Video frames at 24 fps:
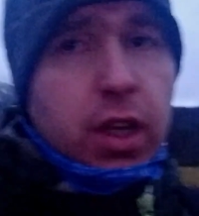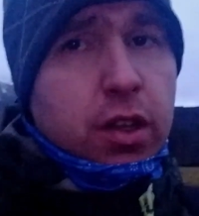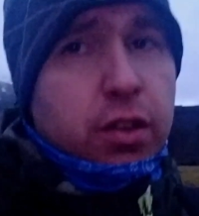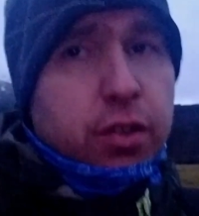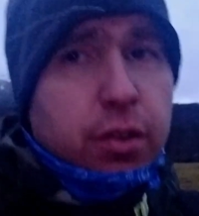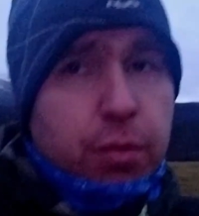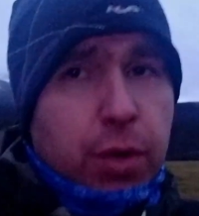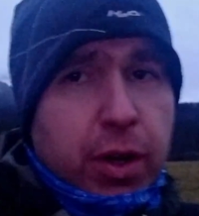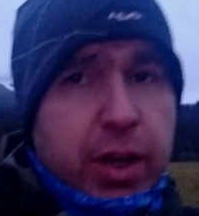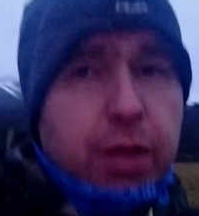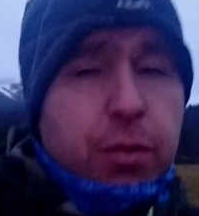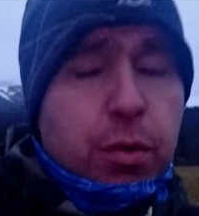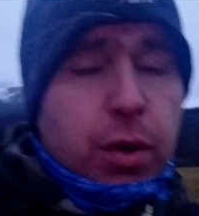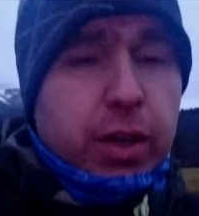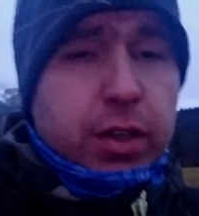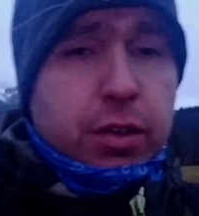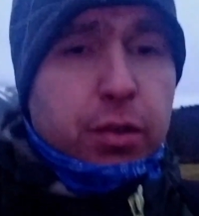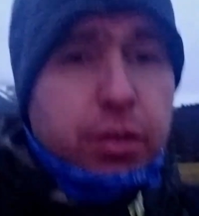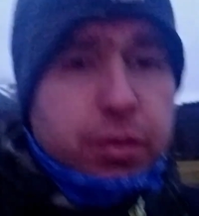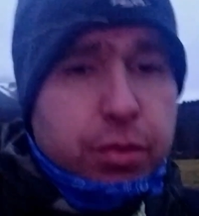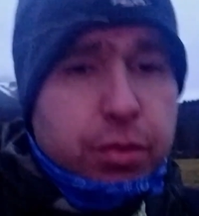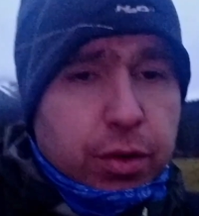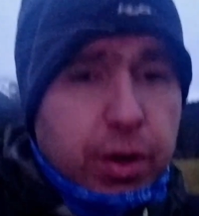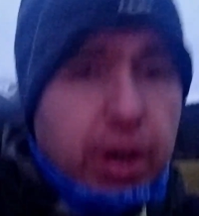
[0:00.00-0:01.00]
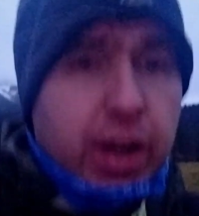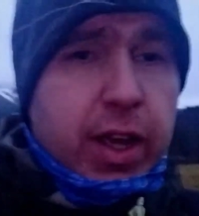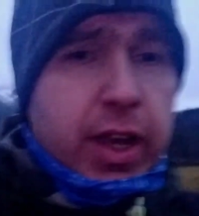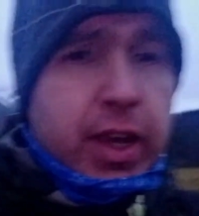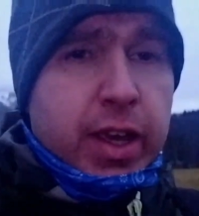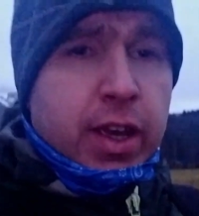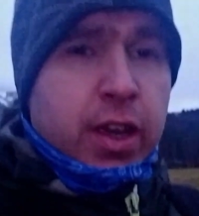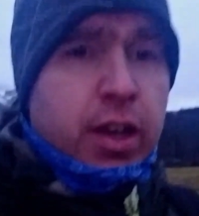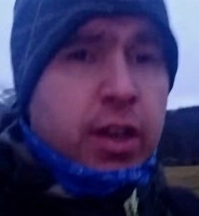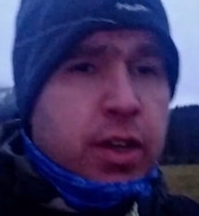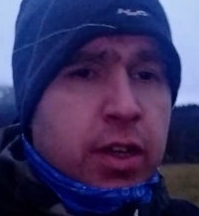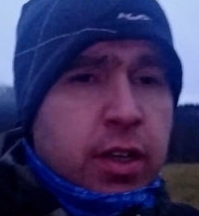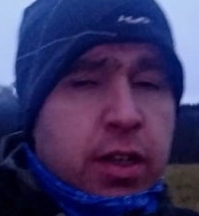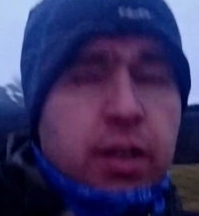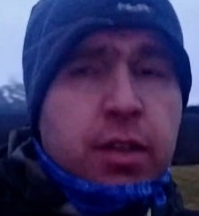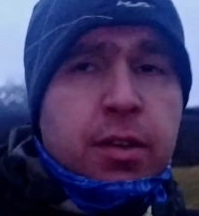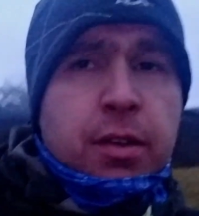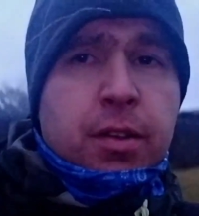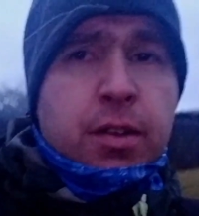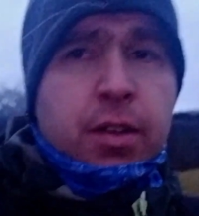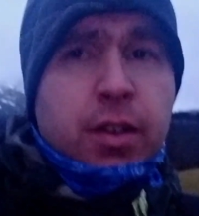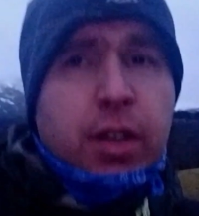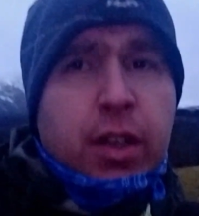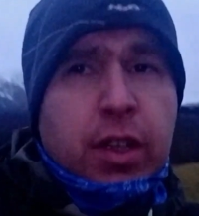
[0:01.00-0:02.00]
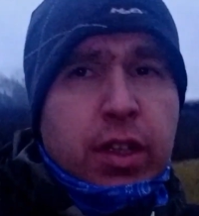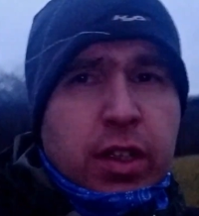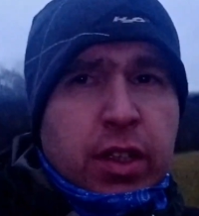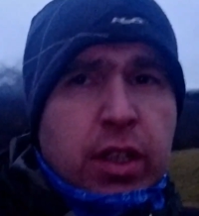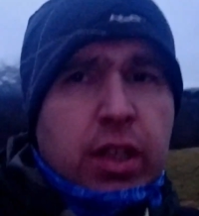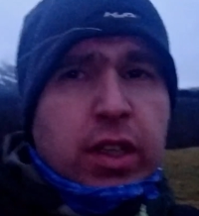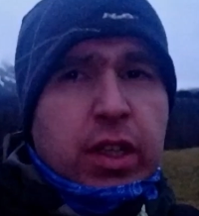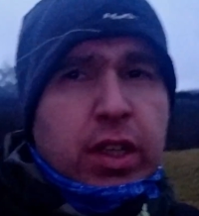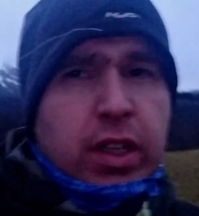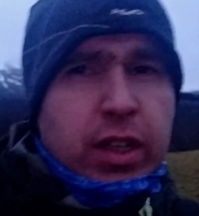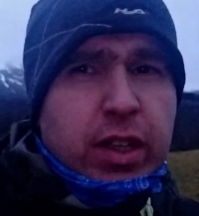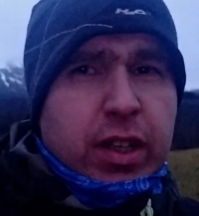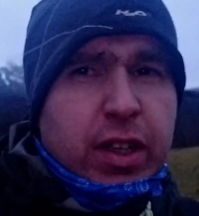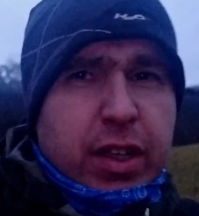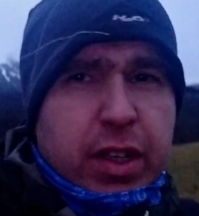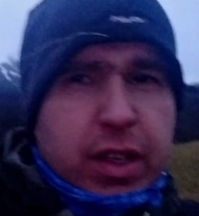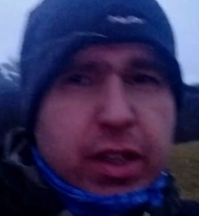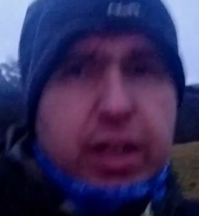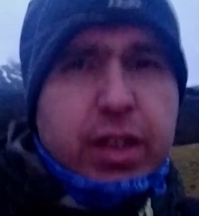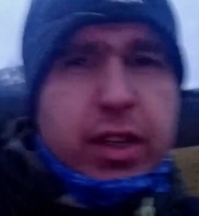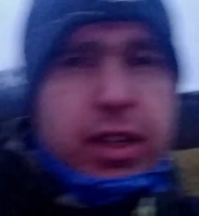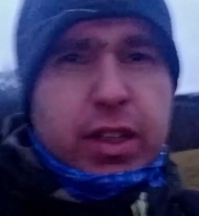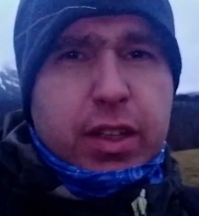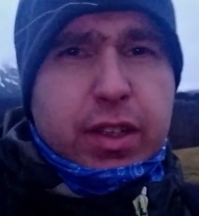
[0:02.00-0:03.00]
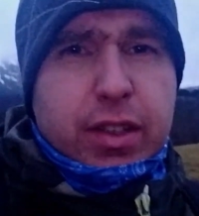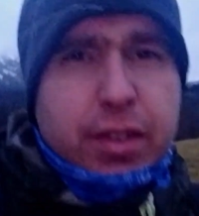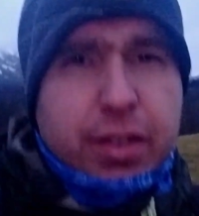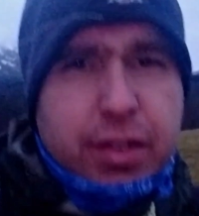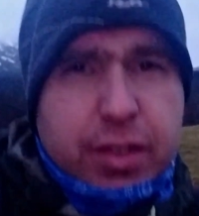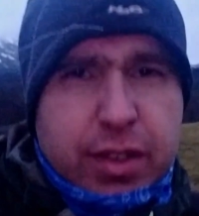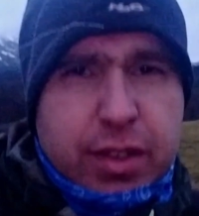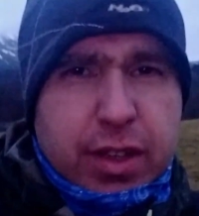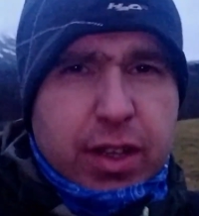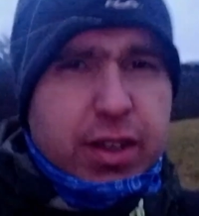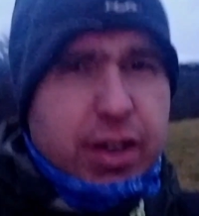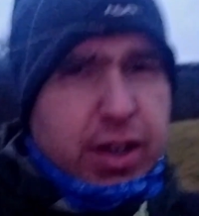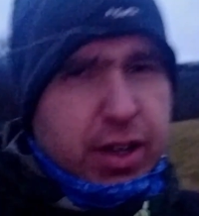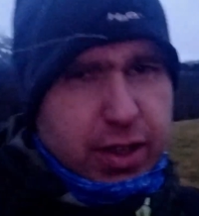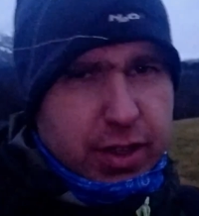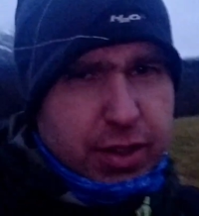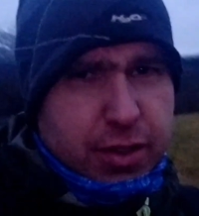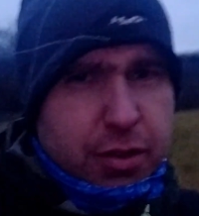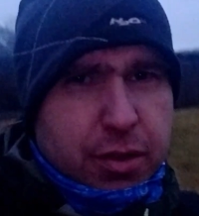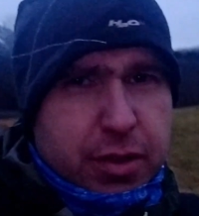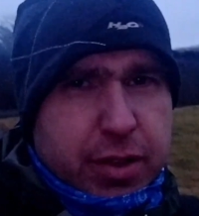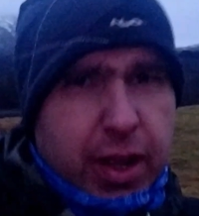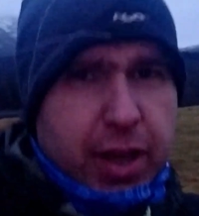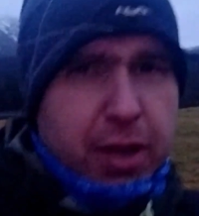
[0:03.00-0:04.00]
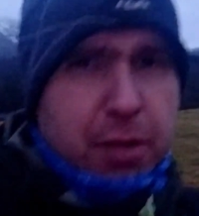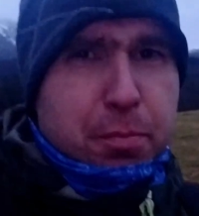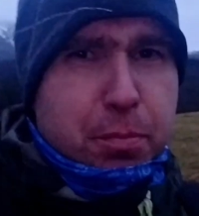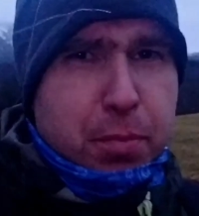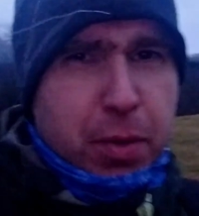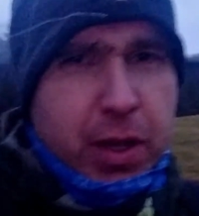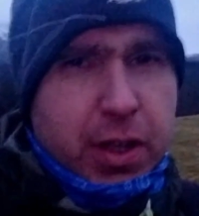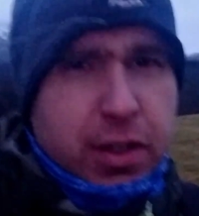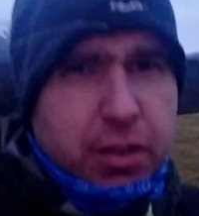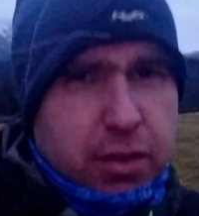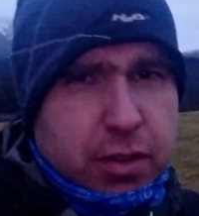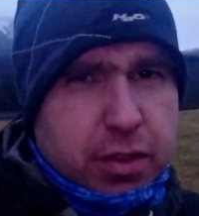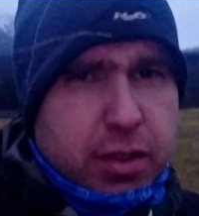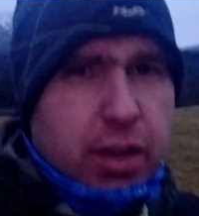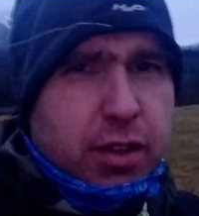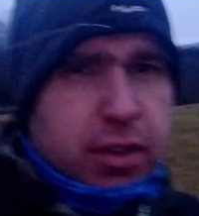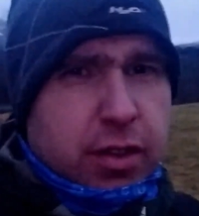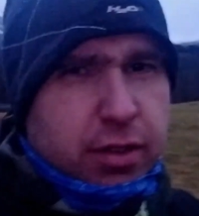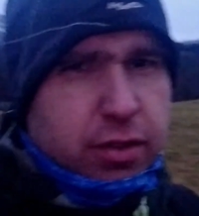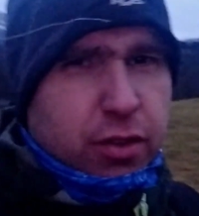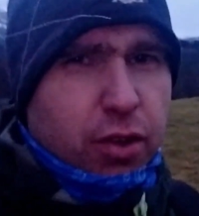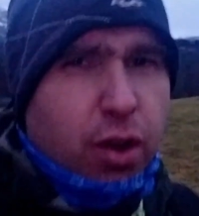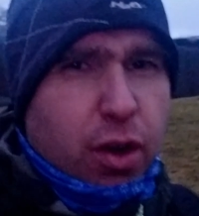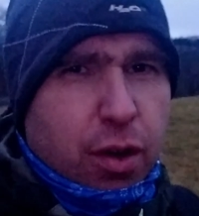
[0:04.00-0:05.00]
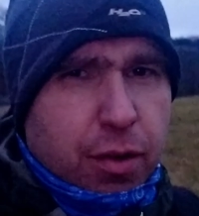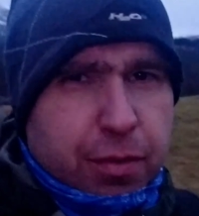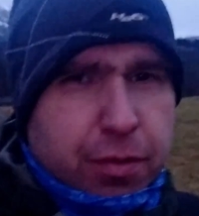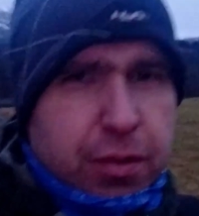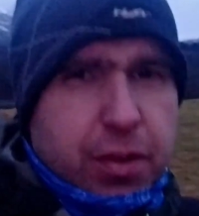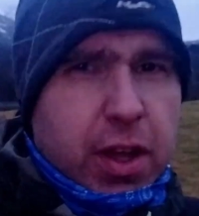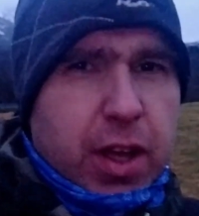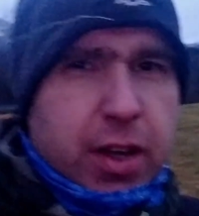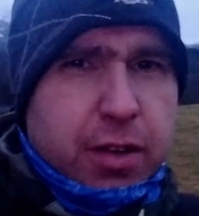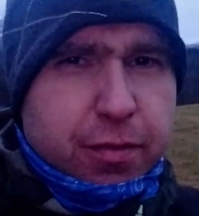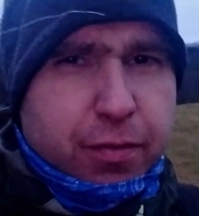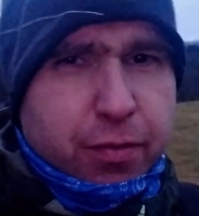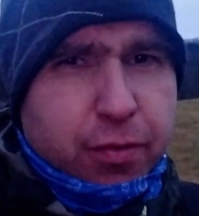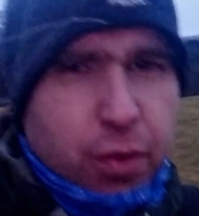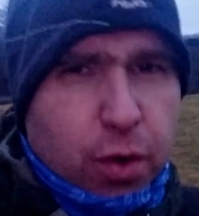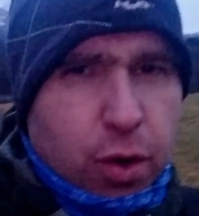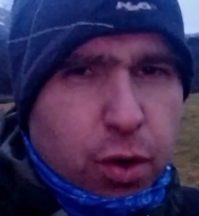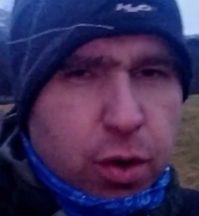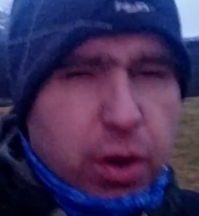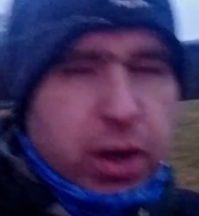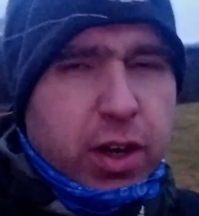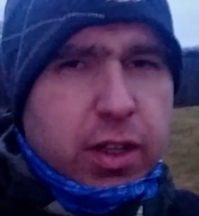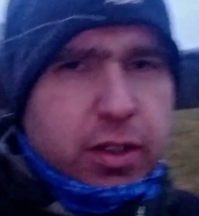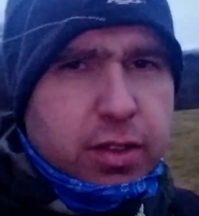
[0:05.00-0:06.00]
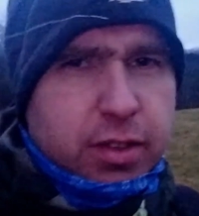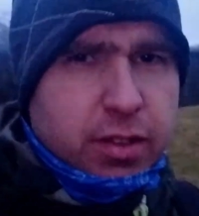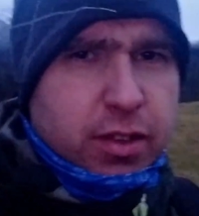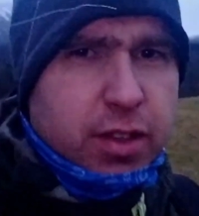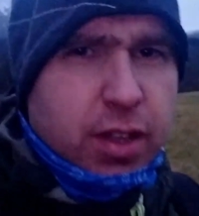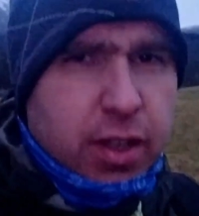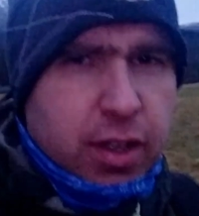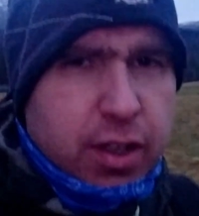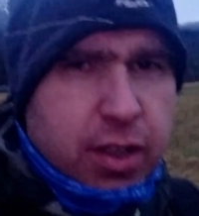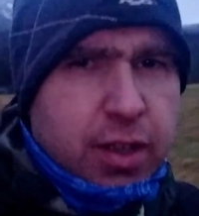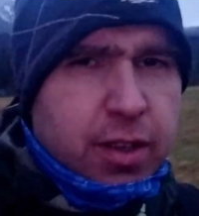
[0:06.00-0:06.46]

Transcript: so what I want to try is uh, to take pictures of that forest.